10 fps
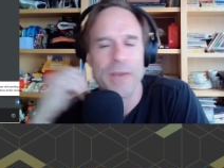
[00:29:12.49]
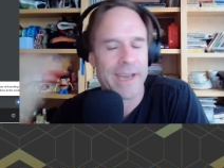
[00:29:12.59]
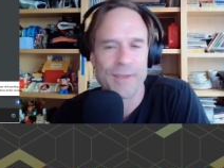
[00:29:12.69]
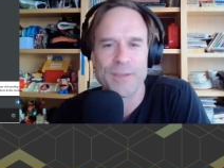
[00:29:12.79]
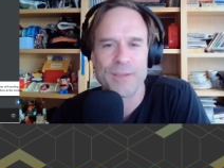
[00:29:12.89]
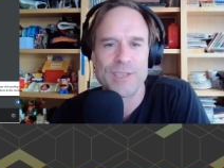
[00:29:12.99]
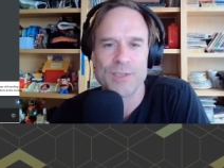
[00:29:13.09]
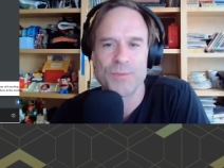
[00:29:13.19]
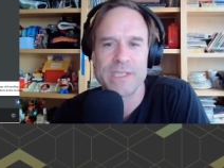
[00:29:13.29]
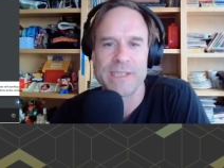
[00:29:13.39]
And I only
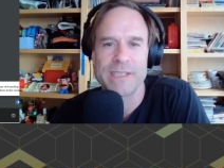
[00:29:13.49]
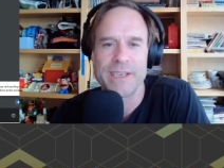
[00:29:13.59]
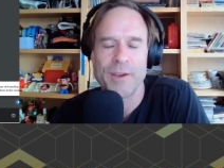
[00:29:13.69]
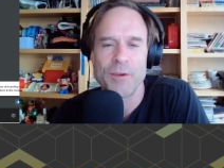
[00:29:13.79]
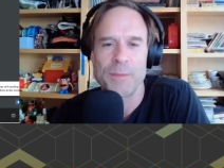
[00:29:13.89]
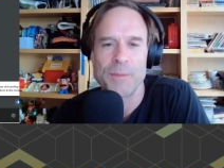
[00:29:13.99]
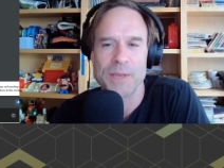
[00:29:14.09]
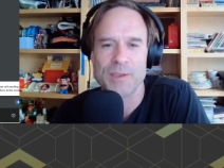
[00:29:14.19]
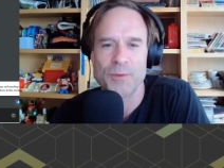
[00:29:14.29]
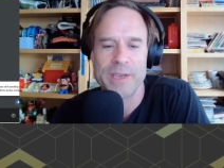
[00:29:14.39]
just recently heard
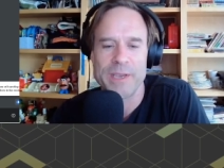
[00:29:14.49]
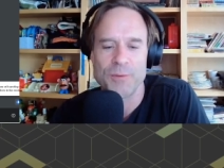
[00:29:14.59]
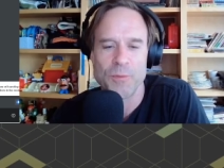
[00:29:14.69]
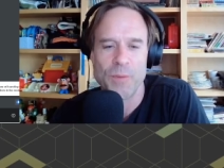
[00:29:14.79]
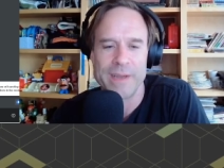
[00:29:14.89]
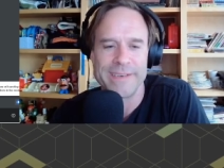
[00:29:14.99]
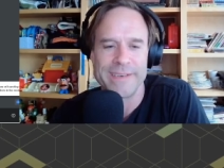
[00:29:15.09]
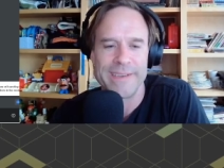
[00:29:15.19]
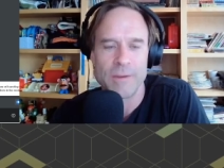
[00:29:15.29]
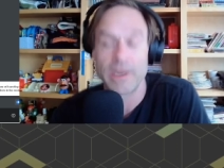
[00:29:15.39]
about the green room
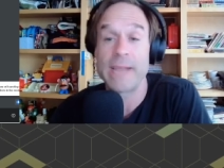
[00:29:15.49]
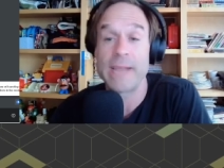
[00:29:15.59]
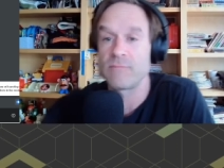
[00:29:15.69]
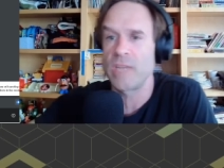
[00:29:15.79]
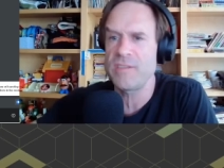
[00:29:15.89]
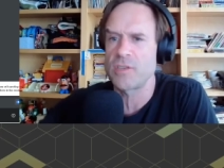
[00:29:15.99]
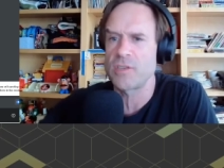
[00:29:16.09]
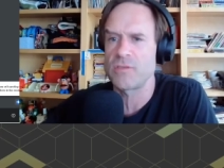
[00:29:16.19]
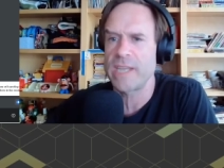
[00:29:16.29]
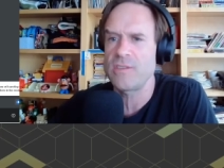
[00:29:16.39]
one, or it, eh,
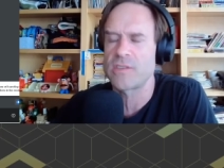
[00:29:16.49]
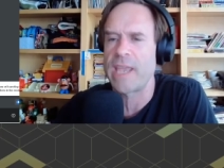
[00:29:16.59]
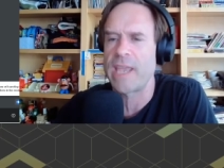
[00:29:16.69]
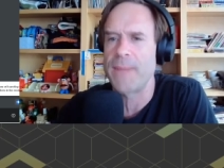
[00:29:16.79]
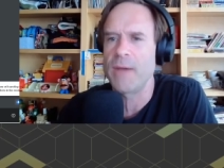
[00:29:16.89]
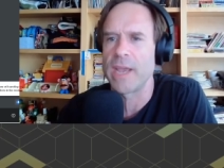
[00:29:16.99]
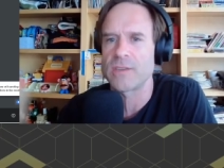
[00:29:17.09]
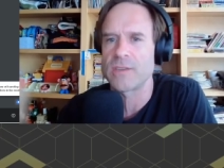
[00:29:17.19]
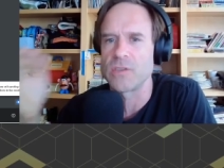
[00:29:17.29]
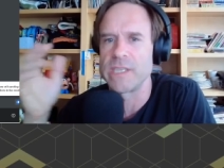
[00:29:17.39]
that that just came out
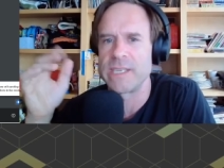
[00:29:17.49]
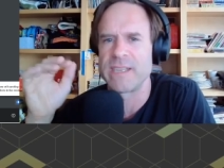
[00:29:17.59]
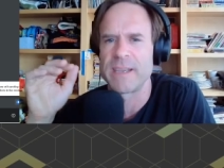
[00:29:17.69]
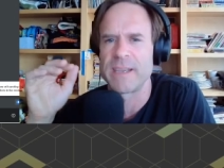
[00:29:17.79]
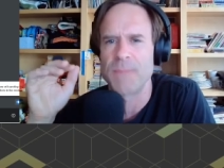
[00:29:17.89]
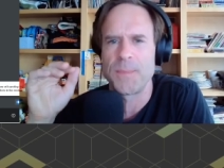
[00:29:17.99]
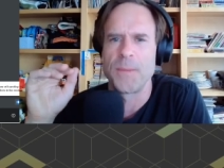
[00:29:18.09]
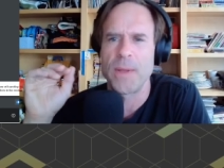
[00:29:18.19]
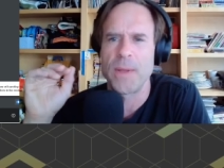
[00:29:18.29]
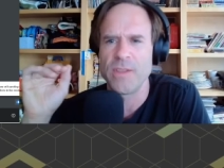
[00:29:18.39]
actually, didn't it? Like maybe
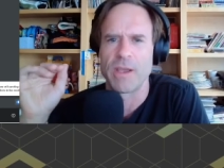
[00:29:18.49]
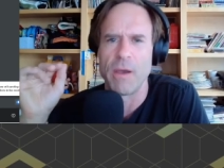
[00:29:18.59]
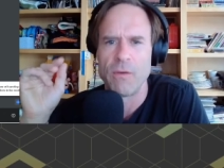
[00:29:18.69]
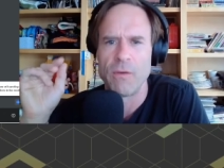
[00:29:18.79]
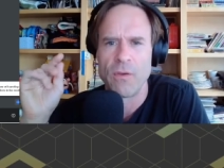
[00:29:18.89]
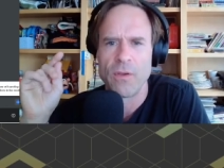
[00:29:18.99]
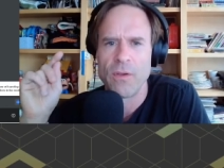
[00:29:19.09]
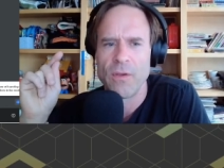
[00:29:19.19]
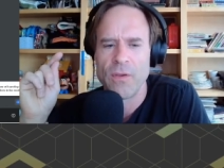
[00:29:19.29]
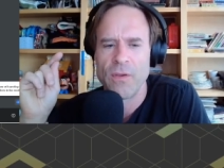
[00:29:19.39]
a month ago.
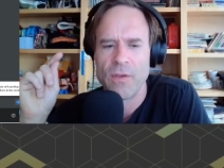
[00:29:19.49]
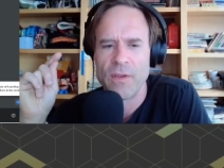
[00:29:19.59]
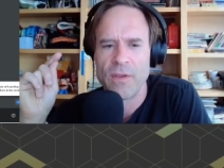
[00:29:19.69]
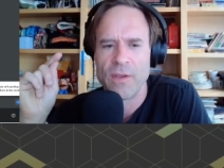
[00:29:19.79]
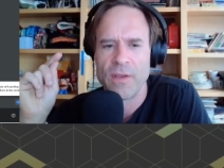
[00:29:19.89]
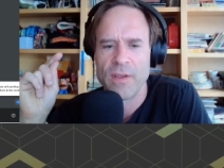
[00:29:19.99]
Yeah, I just found